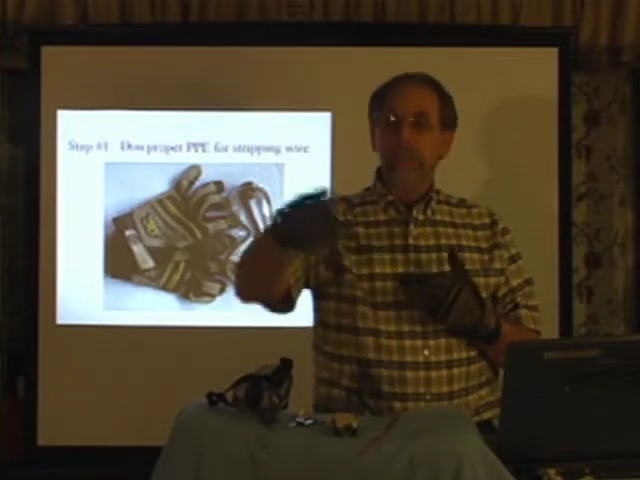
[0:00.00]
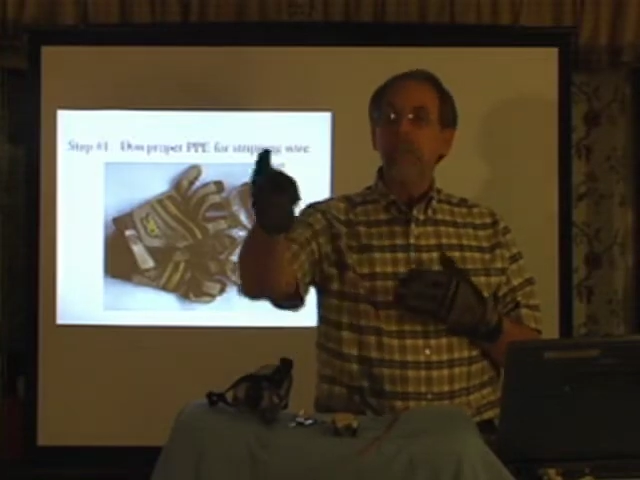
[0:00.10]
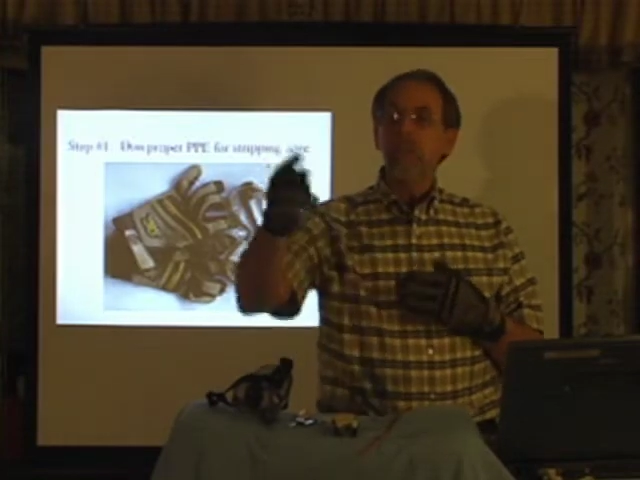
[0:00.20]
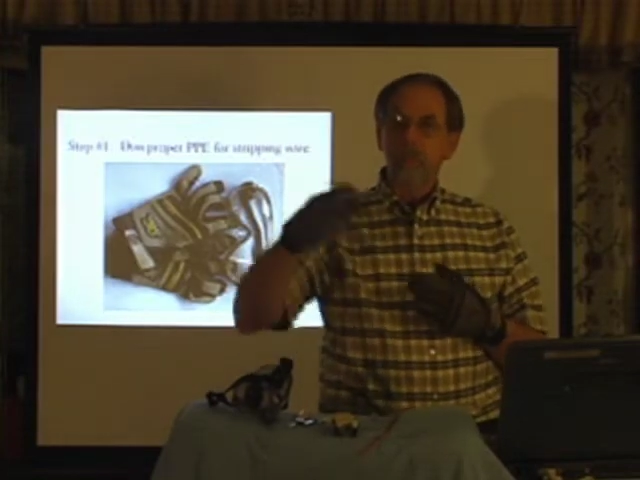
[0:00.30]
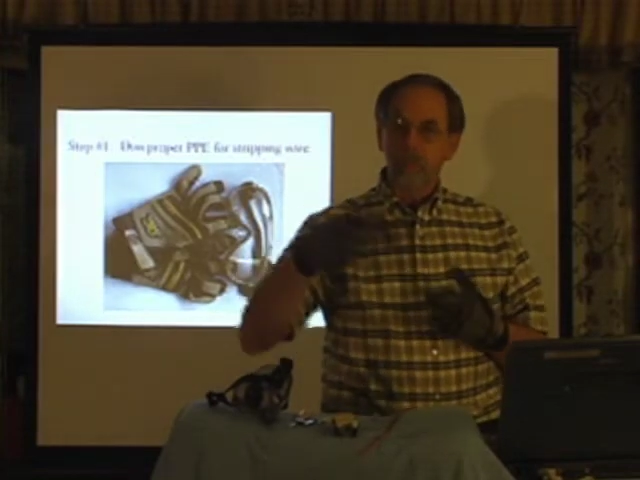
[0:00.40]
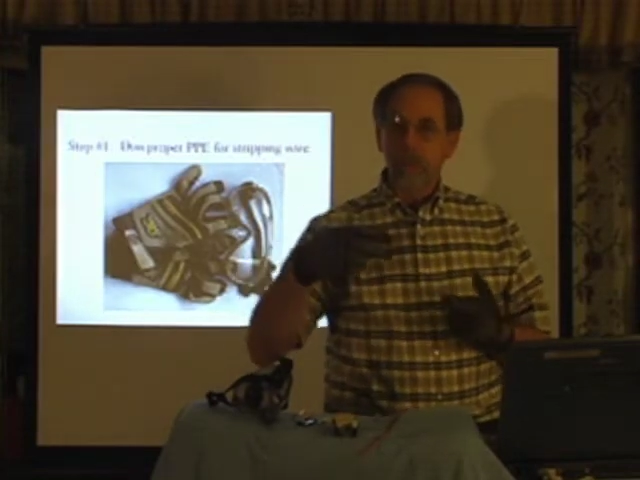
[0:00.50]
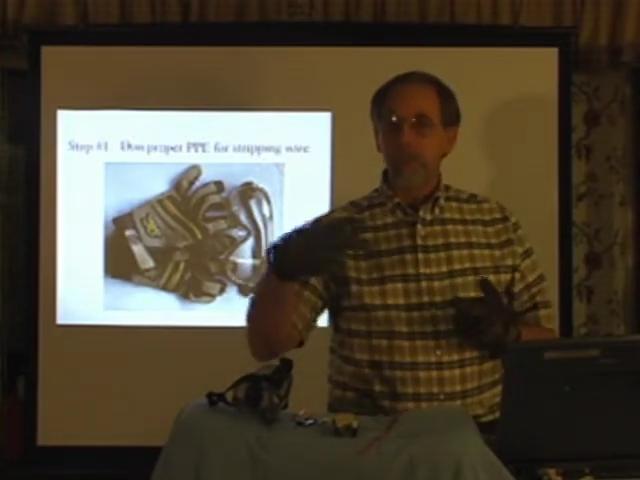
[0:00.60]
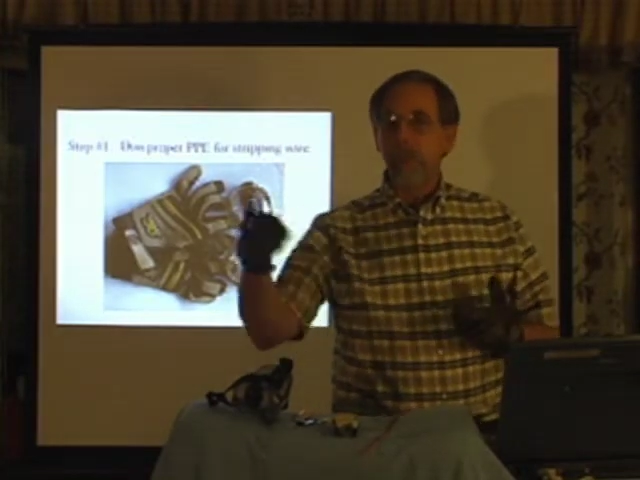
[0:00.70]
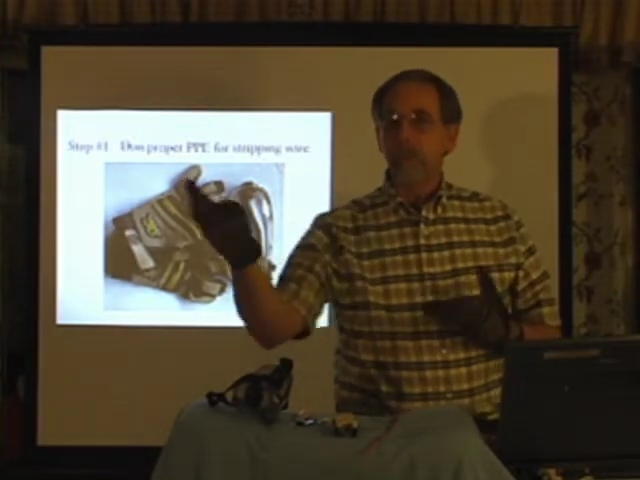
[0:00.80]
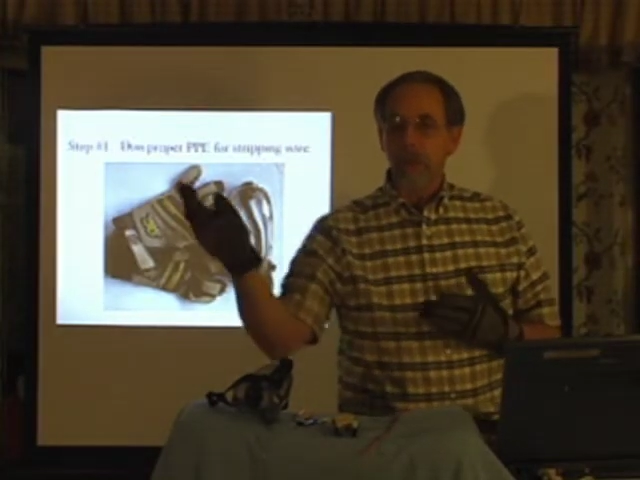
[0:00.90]
ends of
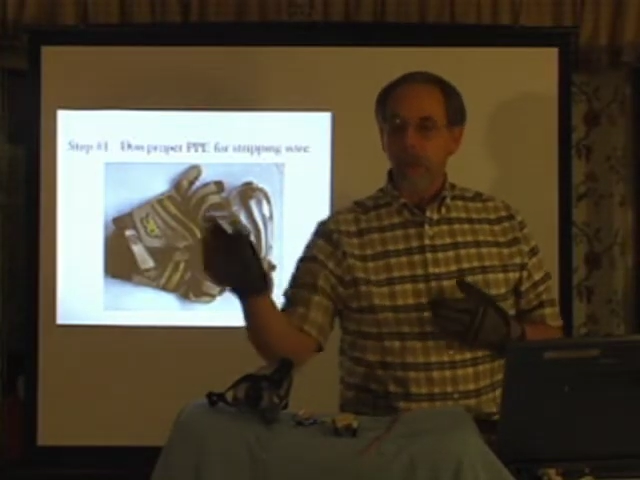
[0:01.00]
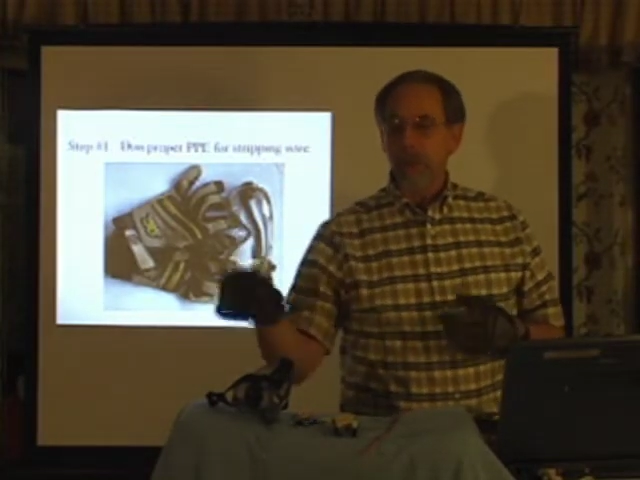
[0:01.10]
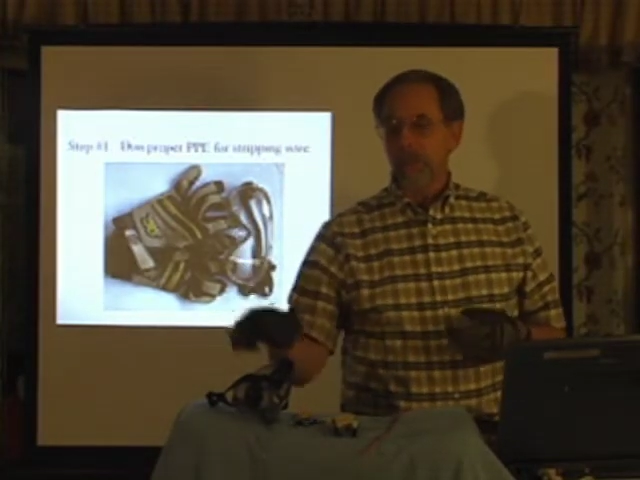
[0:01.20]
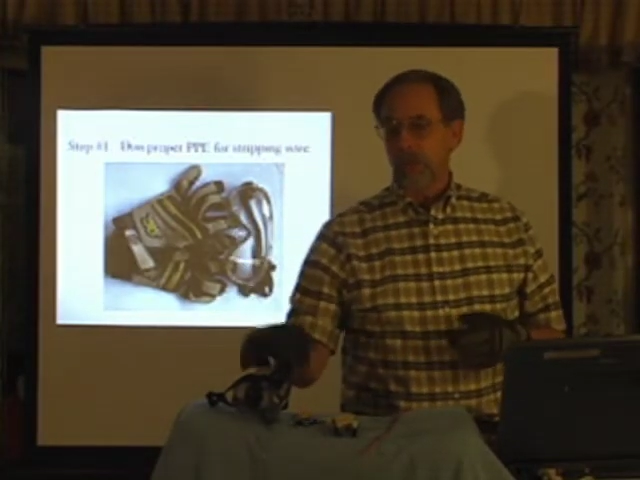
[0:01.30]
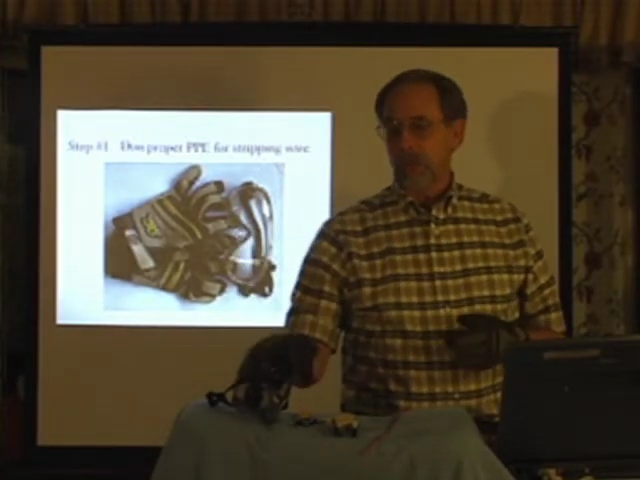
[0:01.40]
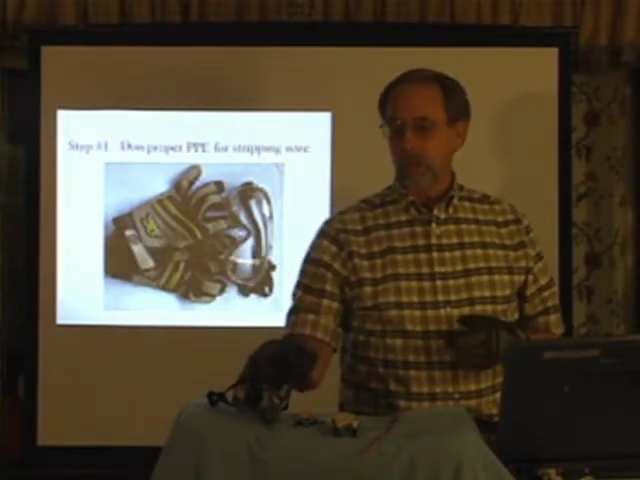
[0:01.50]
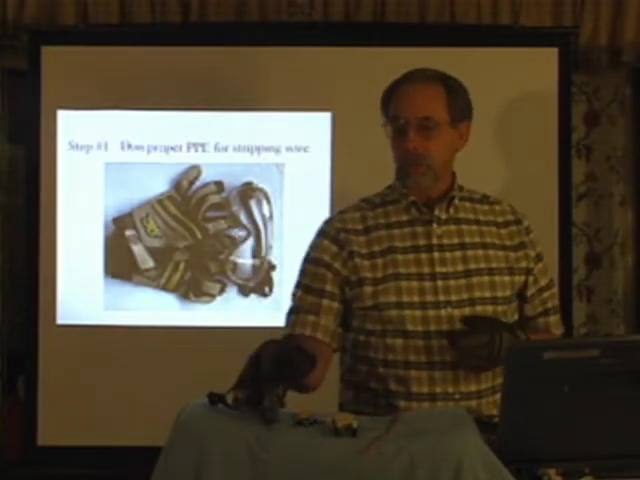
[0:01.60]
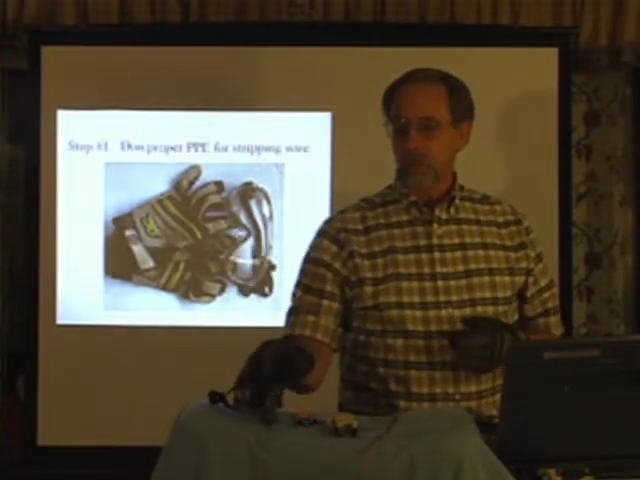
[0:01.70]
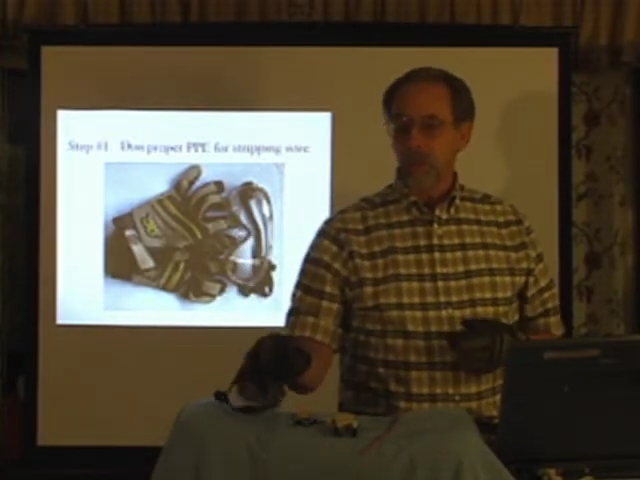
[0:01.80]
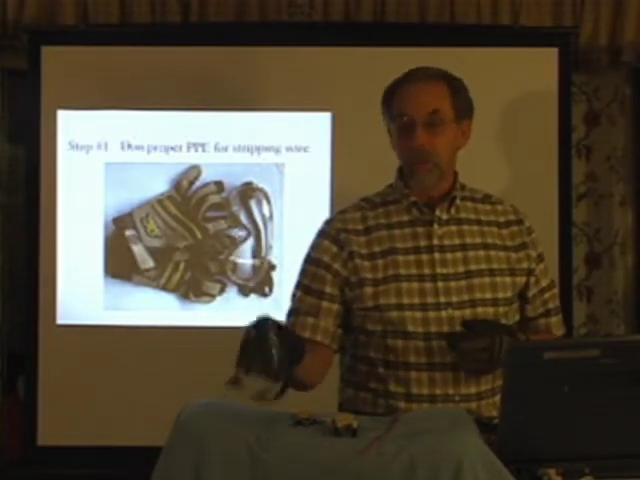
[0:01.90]
maybe flying places,